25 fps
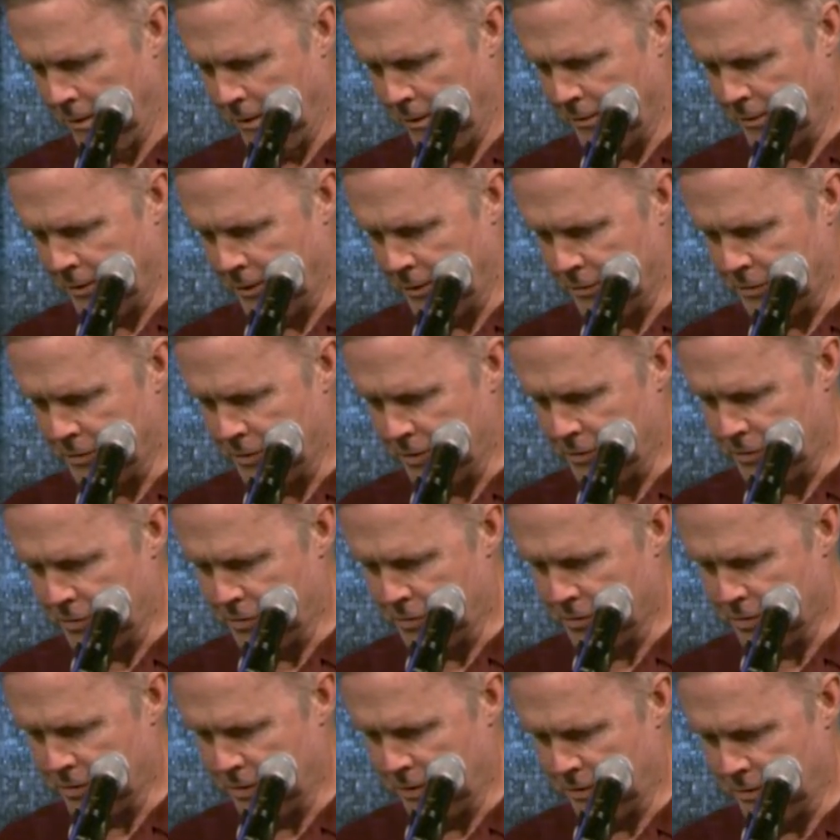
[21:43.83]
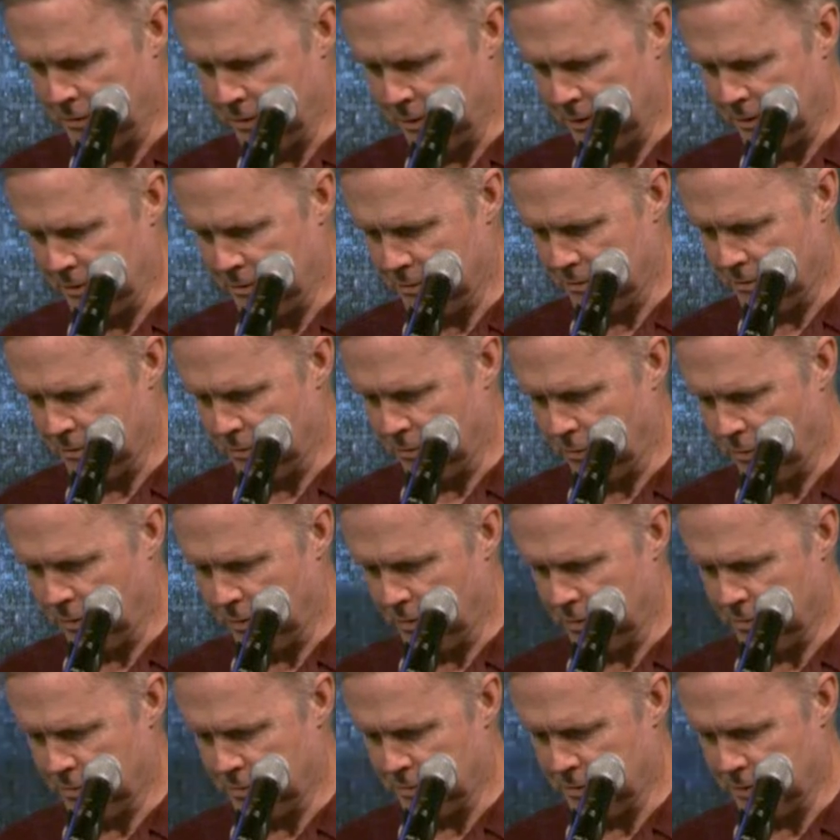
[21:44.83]
I think it's interesting that the
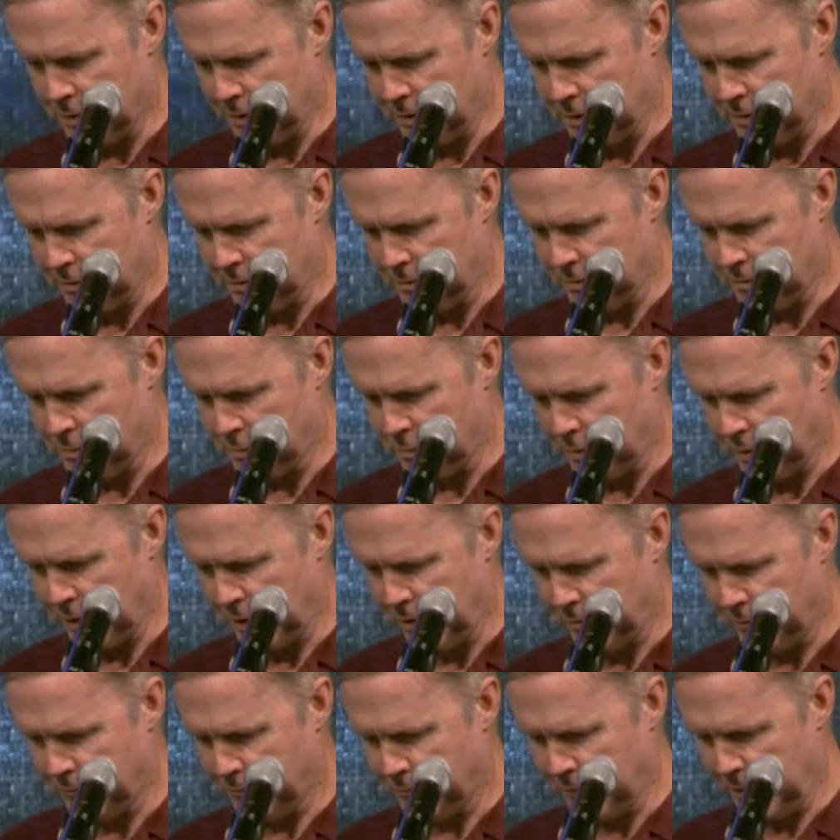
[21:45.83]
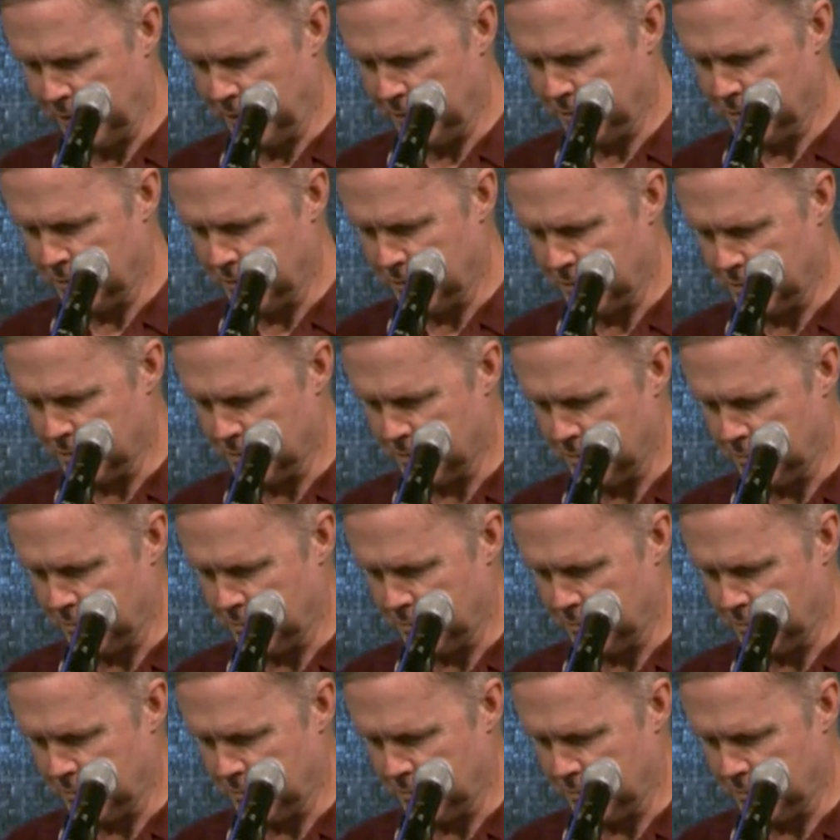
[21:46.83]
word says, without faith, it's